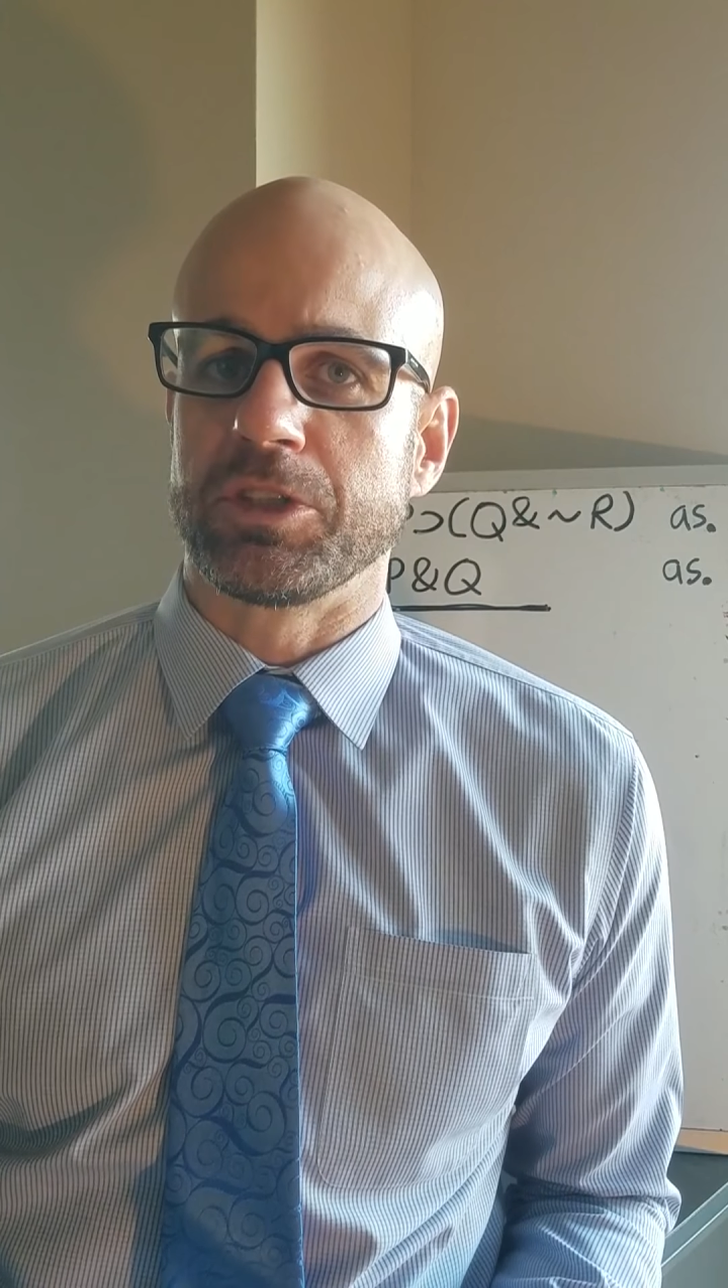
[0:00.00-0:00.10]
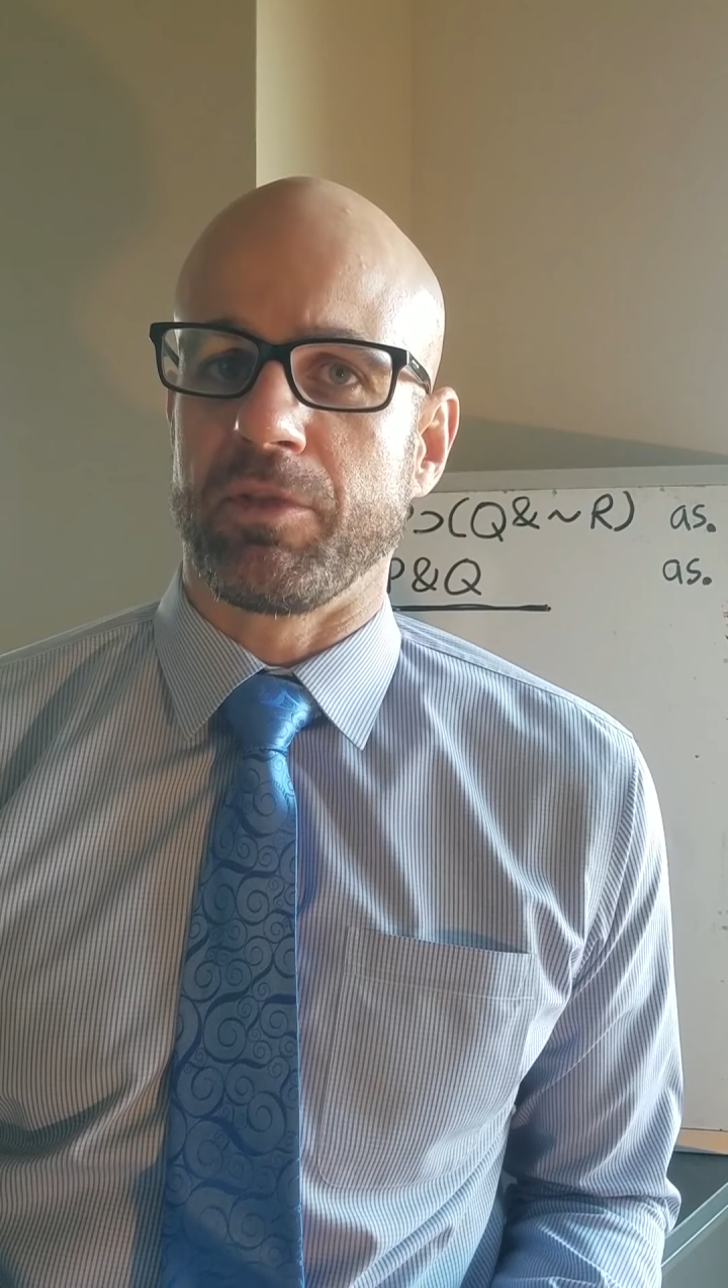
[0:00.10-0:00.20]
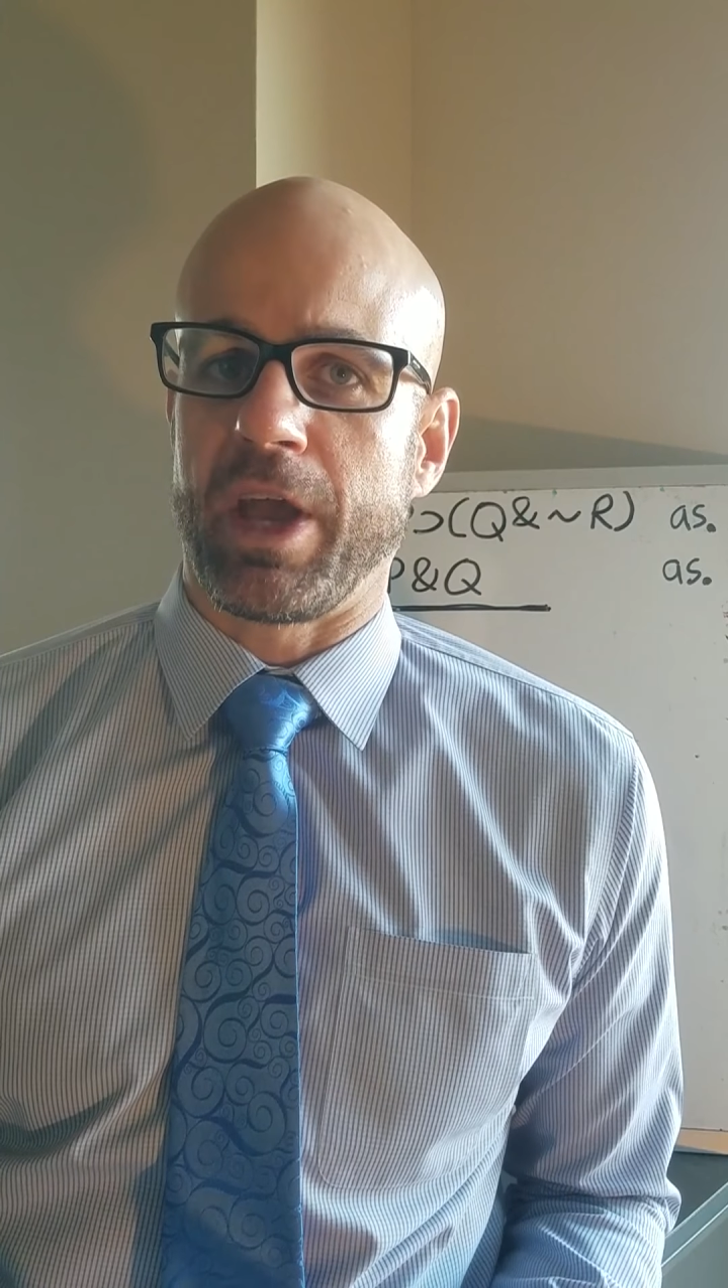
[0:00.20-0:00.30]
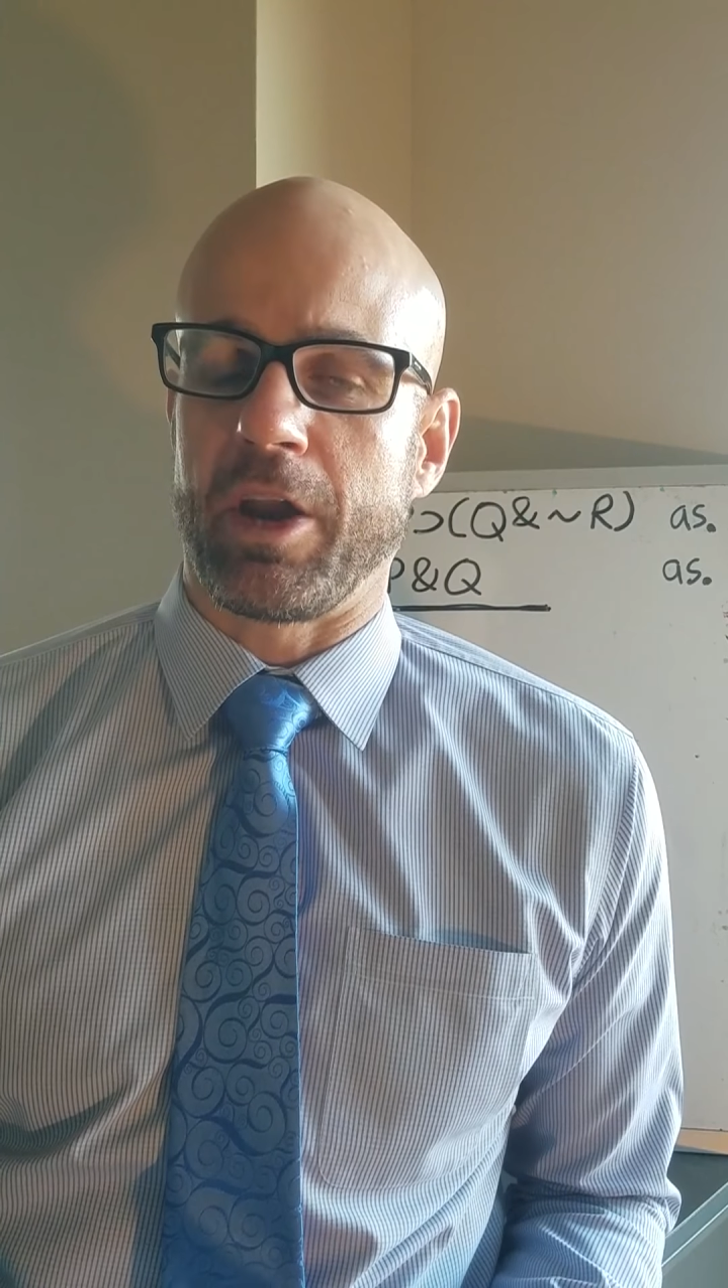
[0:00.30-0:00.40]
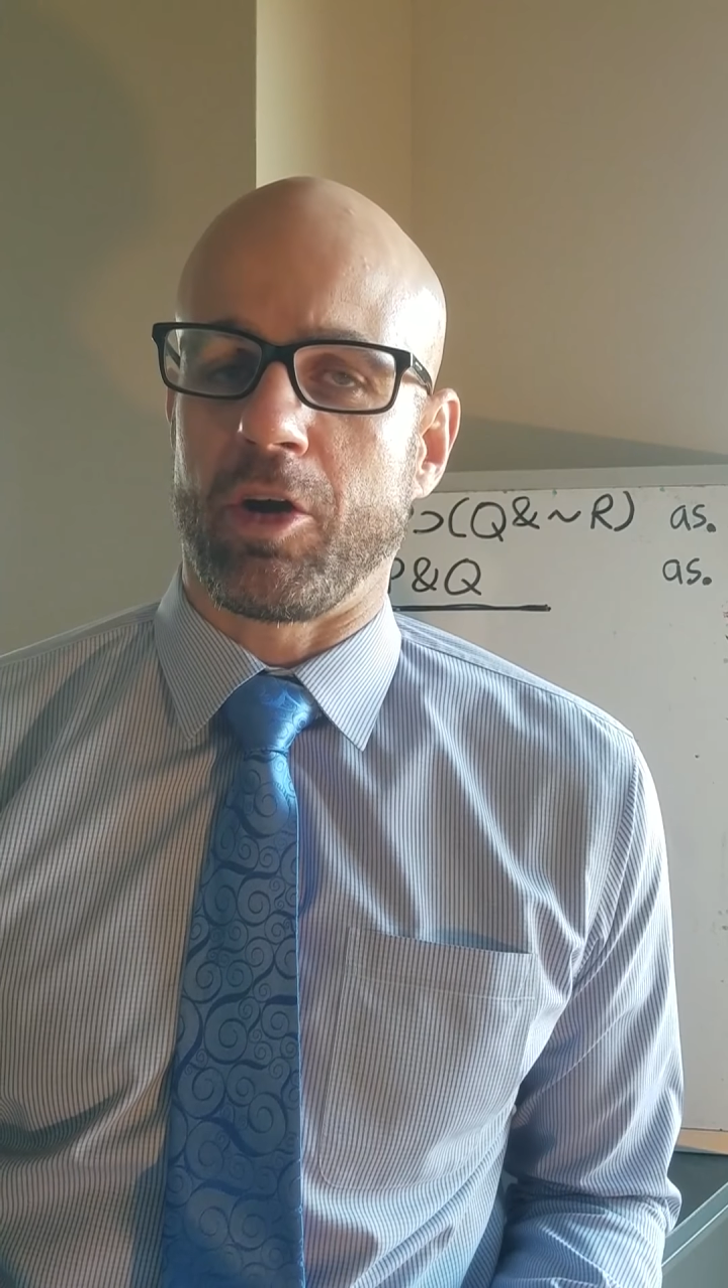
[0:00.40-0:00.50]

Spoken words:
of that